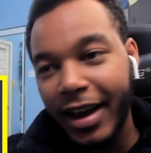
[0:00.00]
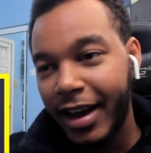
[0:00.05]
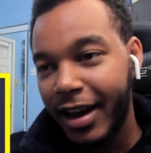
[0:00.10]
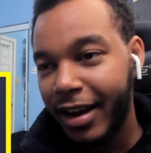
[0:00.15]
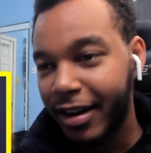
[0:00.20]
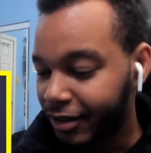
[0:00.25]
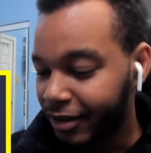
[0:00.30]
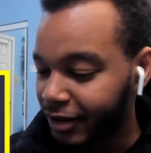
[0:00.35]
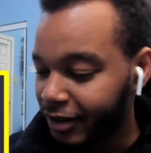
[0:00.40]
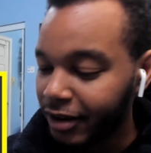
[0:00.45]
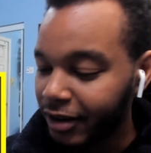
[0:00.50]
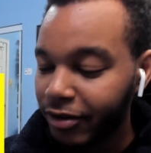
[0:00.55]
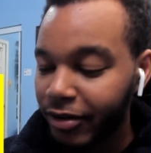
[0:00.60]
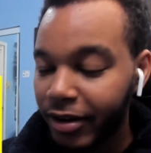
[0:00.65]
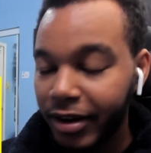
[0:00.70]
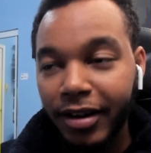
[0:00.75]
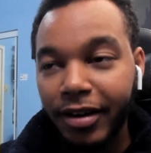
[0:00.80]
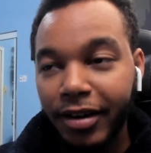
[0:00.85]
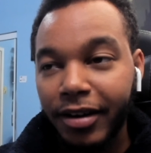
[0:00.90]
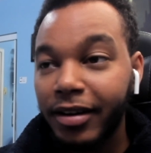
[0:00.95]
And see,
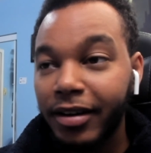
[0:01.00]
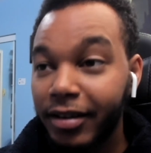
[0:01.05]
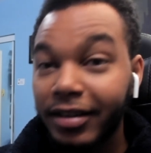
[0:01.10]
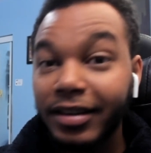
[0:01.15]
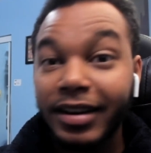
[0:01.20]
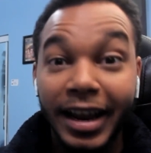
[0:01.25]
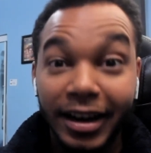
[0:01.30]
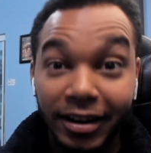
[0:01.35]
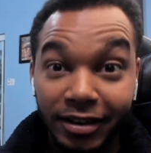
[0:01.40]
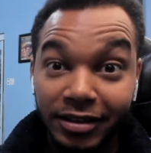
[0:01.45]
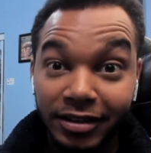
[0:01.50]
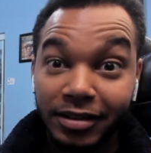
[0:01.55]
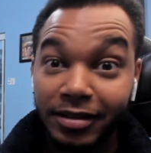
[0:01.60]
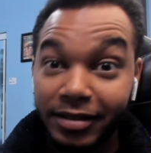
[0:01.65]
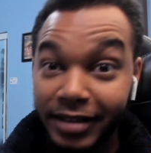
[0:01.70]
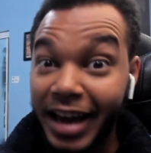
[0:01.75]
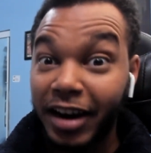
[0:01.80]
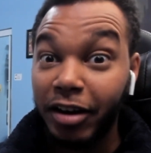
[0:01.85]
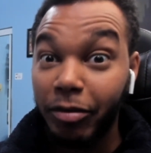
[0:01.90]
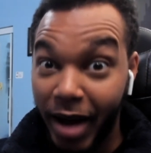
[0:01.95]
right there,
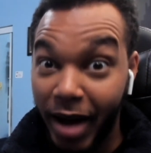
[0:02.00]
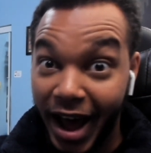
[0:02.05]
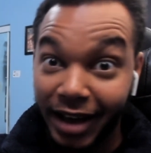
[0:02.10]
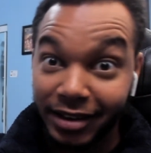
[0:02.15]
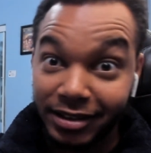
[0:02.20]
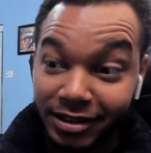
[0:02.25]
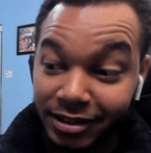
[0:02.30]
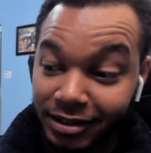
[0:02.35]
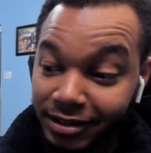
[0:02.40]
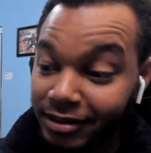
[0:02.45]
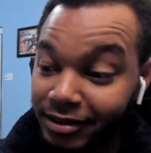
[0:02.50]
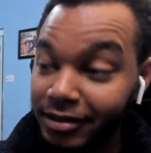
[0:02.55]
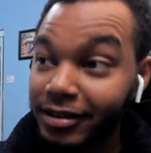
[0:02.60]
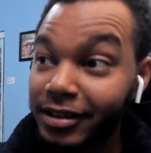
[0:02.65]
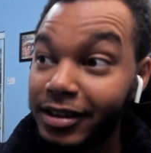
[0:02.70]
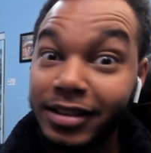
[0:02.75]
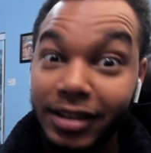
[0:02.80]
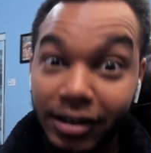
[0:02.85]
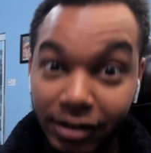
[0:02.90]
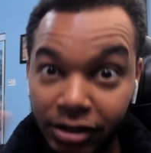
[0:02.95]
then passed.
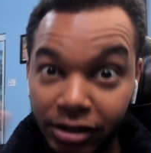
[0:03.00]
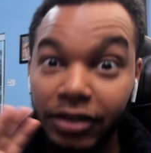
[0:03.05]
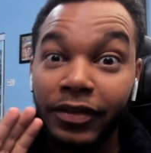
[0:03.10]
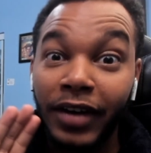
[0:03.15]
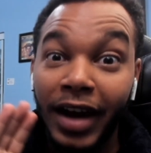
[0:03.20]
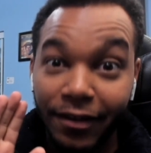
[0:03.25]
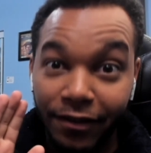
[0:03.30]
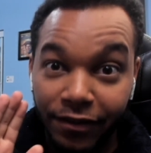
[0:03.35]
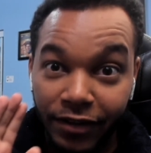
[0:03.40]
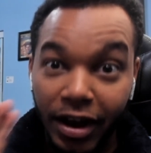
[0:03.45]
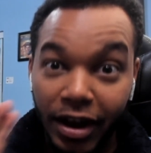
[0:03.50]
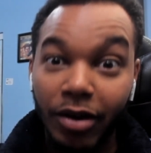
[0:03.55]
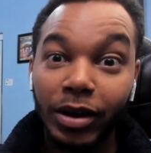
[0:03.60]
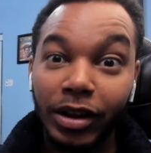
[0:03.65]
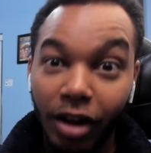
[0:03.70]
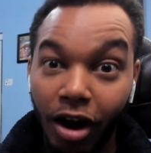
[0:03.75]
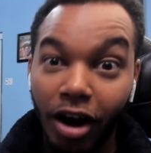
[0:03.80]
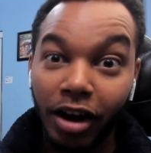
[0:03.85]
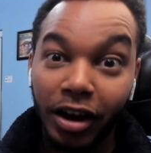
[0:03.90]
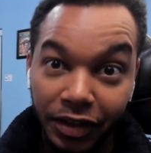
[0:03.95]
He's gonna survive very
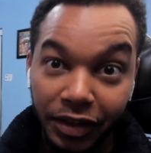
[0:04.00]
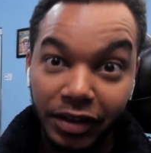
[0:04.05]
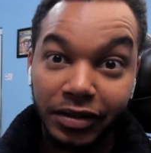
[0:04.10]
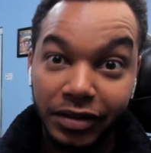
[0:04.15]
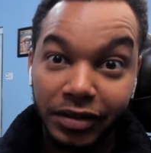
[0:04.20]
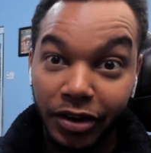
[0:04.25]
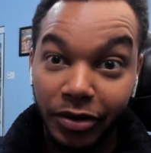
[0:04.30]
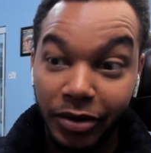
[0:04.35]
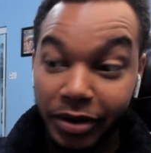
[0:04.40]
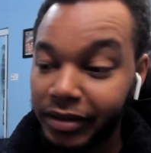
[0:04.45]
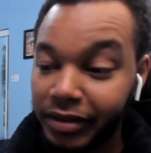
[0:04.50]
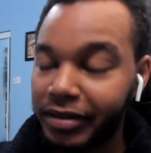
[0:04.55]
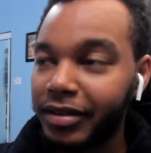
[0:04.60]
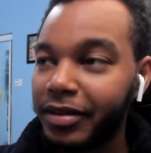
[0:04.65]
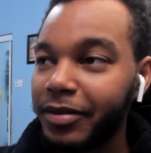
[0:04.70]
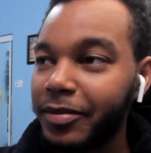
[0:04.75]
long in this series.